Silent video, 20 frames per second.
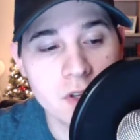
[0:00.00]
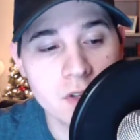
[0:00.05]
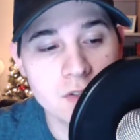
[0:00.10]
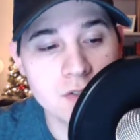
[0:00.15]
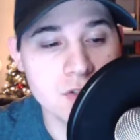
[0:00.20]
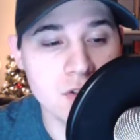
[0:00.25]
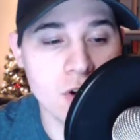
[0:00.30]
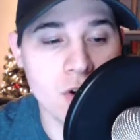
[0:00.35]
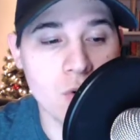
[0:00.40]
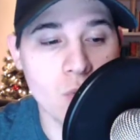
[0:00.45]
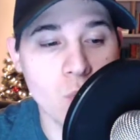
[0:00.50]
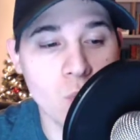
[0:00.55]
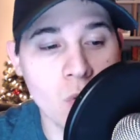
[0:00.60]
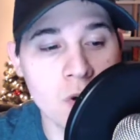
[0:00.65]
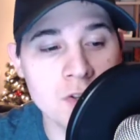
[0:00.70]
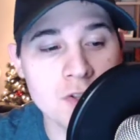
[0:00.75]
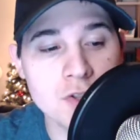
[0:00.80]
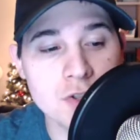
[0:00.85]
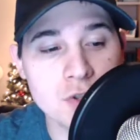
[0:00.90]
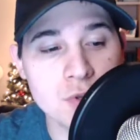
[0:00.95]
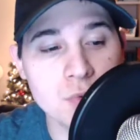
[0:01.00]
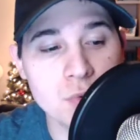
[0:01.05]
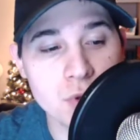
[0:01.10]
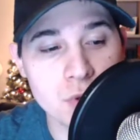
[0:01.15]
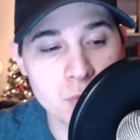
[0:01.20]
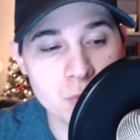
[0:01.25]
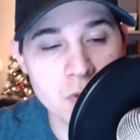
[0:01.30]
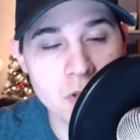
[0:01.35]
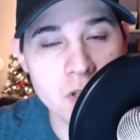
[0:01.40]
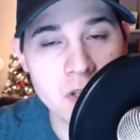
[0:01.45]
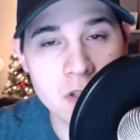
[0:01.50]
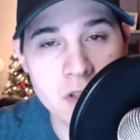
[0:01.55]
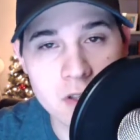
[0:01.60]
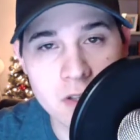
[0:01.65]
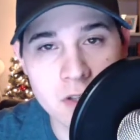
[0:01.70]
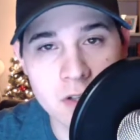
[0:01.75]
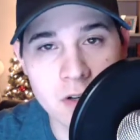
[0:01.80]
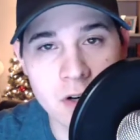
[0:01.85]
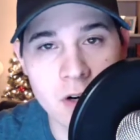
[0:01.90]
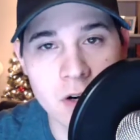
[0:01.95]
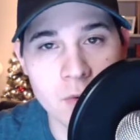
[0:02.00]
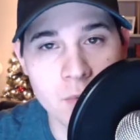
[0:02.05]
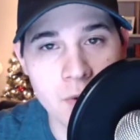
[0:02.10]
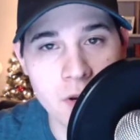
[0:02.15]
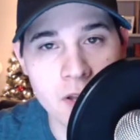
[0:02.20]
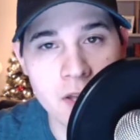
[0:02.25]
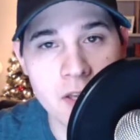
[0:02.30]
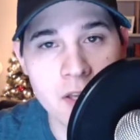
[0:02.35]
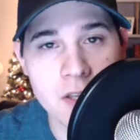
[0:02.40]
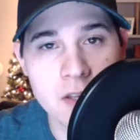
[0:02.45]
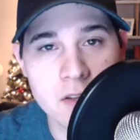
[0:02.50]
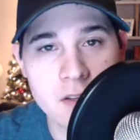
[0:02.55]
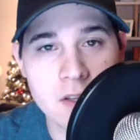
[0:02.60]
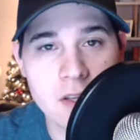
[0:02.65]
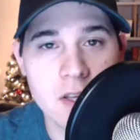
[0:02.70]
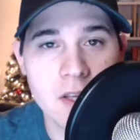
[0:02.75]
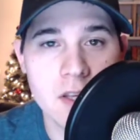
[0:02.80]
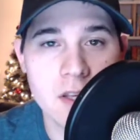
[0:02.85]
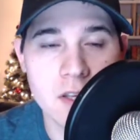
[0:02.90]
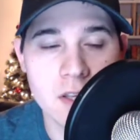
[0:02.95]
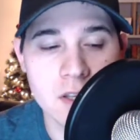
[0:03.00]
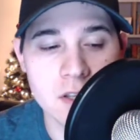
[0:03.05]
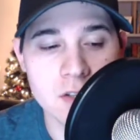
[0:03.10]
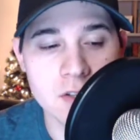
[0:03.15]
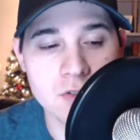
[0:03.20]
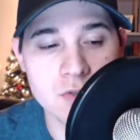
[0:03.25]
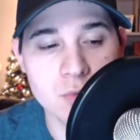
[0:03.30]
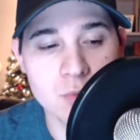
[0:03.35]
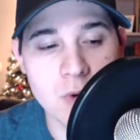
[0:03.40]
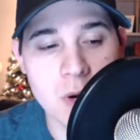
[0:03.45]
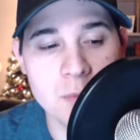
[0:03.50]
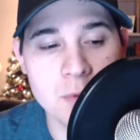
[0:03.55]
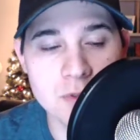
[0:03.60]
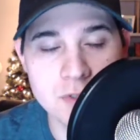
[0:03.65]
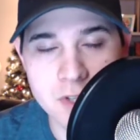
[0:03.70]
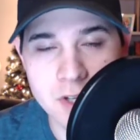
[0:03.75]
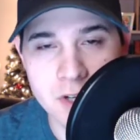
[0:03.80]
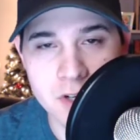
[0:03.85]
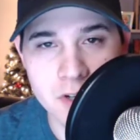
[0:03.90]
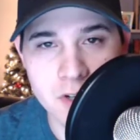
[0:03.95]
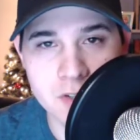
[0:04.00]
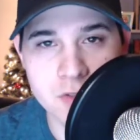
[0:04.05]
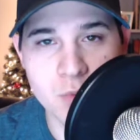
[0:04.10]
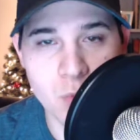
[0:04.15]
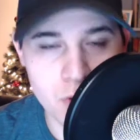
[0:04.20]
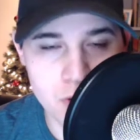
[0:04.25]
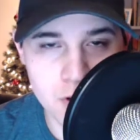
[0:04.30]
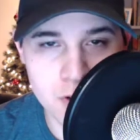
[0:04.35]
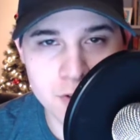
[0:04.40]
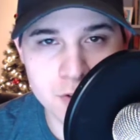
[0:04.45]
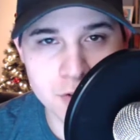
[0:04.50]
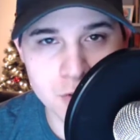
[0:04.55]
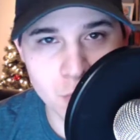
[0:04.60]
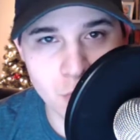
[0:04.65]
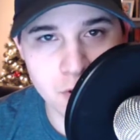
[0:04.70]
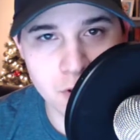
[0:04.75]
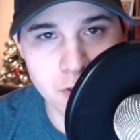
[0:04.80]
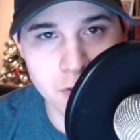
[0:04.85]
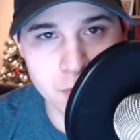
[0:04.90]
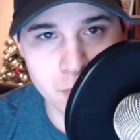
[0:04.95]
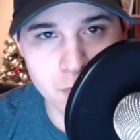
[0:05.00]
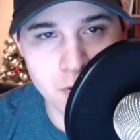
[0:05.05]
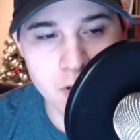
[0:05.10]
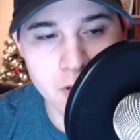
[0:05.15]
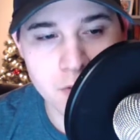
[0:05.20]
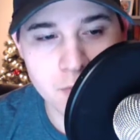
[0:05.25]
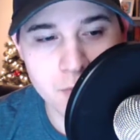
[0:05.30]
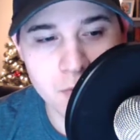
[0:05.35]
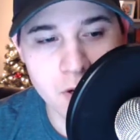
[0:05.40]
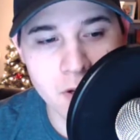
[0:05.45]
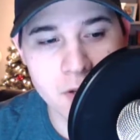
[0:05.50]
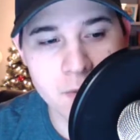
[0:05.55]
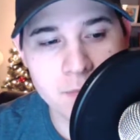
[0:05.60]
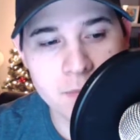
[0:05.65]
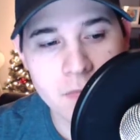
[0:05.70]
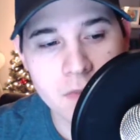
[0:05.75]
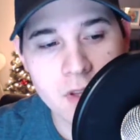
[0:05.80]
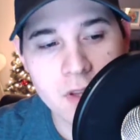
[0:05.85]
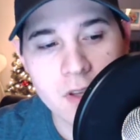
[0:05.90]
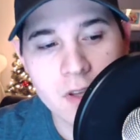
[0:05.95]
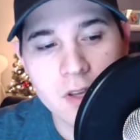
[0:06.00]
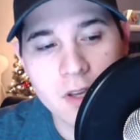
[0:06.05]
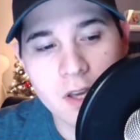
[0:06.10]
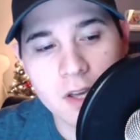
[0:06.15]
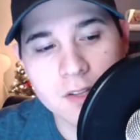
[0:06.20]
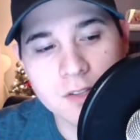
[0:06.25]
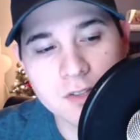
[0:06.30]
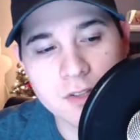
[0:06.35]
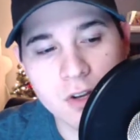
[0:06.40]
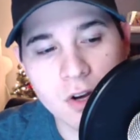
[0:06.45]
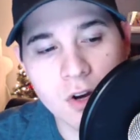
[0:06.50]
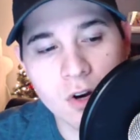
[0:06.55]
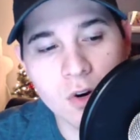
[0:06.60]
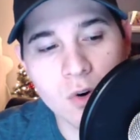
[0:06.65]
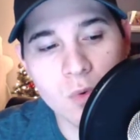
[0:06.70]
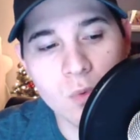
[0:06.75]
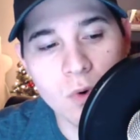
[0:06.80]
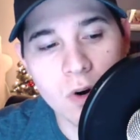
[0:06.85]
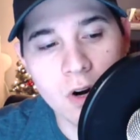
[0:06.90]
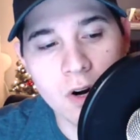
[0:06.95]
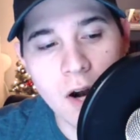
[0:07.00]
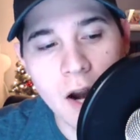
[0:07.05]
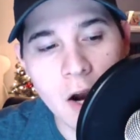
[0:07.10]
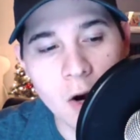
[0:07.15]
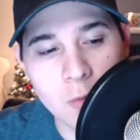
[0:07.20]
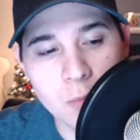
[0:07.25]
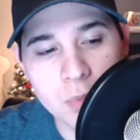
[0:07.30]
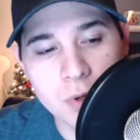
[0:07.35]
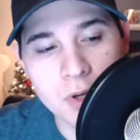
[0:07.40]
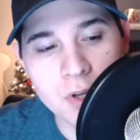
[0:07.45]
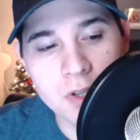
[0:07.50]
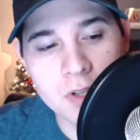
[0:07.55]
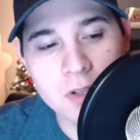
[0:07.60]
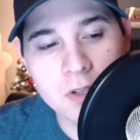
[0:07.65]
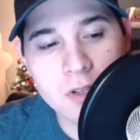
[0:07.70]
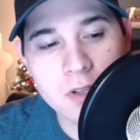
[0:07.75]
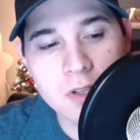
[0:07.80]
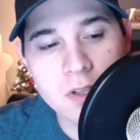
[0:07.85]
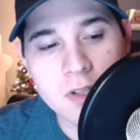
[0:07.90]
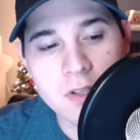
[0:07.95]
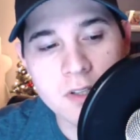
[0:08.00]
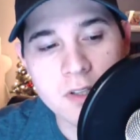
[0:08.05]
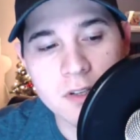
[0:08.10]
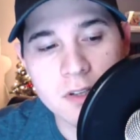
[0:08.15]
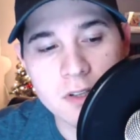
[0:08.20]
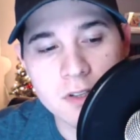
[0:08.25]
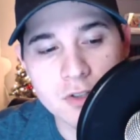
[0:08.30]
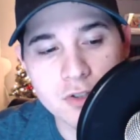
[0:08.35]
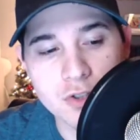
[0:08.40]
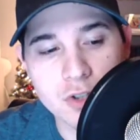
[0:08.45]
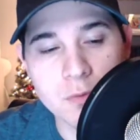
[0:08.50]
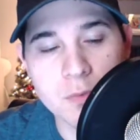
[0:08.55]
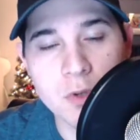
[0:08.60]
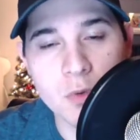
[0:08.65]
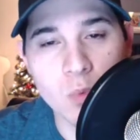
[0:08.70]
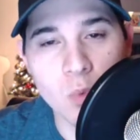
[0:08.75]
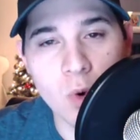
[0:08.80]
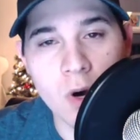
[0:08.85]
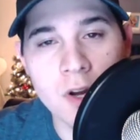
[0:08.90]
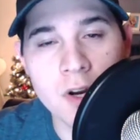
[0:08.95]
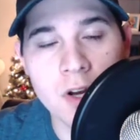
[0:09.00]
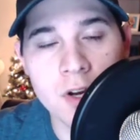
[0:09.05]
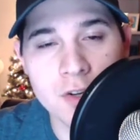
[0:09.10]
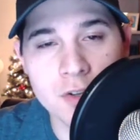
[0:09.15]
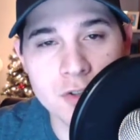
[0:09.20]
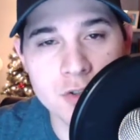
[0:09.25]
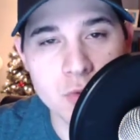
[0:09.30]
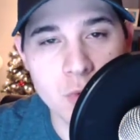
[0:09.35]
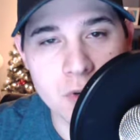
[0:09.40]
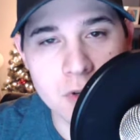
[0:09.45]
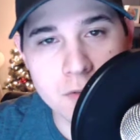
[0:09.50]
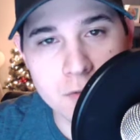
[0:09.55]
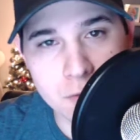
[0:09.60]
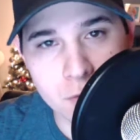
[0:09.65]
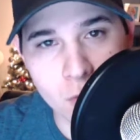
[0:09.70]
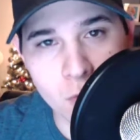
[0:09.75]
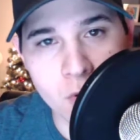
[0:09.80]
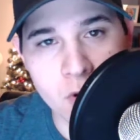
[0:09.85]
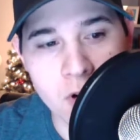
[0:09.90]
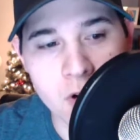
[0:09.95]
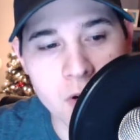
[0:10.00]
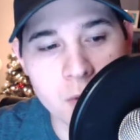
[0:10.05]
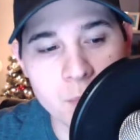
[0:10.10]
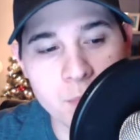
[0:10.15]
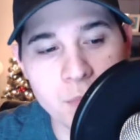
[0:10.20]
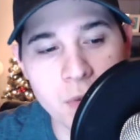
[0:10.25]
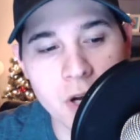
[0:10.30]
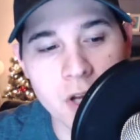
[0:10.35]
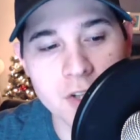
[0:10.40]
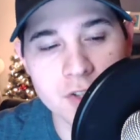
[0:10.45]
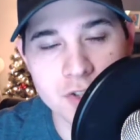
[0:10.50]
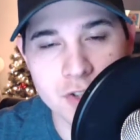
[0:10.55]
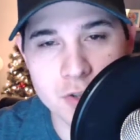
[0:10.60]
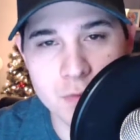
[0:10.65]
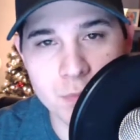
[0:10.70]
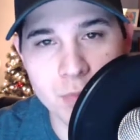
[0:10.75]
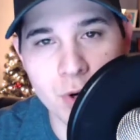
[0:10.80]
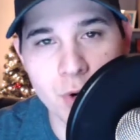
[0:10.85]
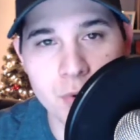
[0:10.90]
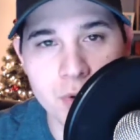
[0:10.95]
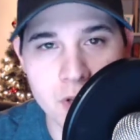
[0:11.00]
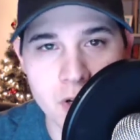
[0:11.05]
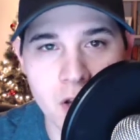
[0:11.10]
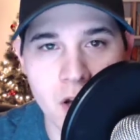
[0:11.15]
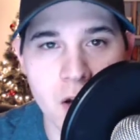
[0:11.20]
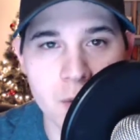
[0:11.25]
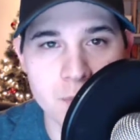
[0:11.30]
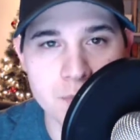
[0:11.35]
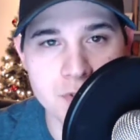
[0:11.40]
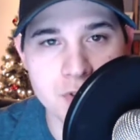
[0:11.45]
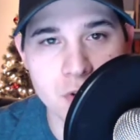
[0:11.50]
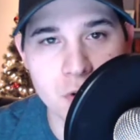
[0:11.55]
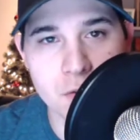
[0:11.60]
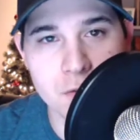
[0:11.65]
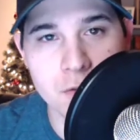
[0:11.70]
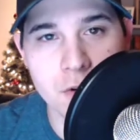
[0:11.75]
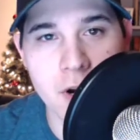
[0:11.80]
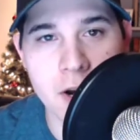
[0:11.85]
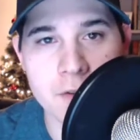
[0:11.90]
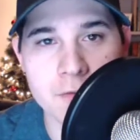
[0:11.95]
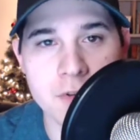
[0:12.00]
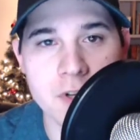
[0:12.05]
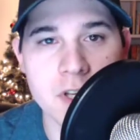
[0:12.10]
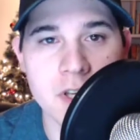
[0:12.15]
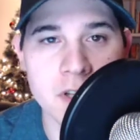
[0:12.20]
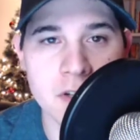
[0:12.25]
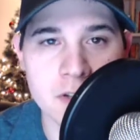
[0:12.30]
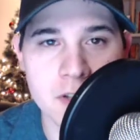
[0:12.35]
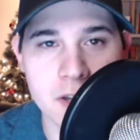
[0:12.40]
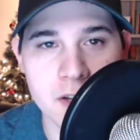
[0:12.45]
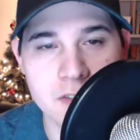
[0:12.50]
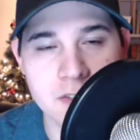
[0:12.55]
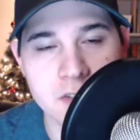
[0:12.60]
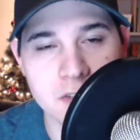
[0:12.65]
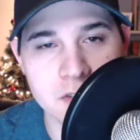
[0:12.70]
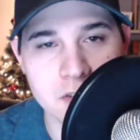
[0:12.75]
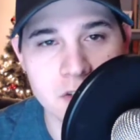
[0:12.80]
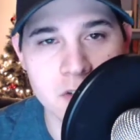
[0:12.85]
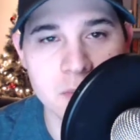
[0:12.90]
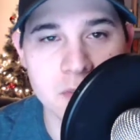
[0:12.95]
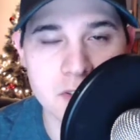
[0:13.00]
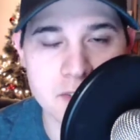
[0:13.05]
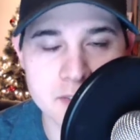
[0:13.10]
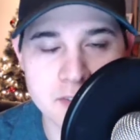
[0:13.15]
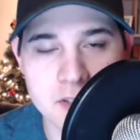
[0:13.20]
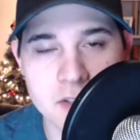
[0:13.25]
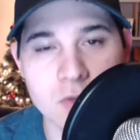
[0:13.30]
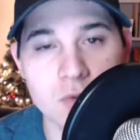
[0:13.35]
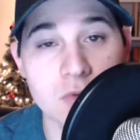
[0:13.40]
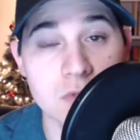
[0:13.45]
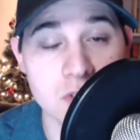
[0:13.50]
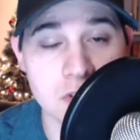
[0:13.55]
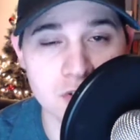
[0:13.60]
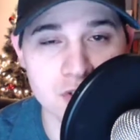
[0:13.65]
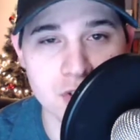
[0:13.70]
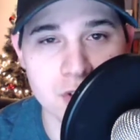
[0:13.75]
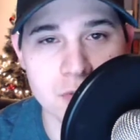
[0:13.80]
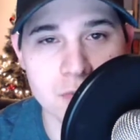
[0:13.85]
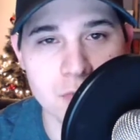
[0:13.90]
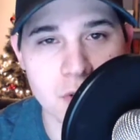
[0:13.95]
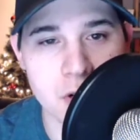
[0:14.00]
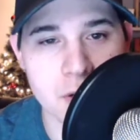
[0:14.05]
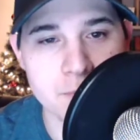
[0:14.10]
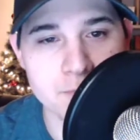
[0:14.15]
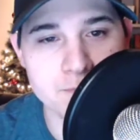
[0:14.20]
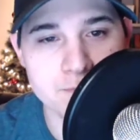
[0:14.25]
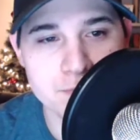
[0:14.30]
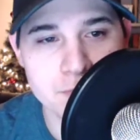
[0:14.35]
So 1, 2, 3 in our array is represented as 123, right? And so our output should be 124, but just broken up. So for every index, it's going to be a single digit, right?